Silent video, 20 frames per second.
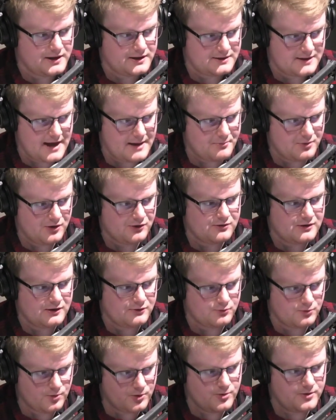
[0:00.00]
Like, that person
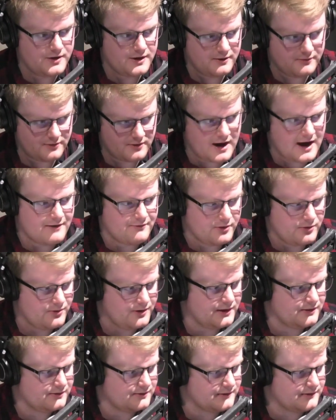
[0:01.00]
has ruined it for everyone.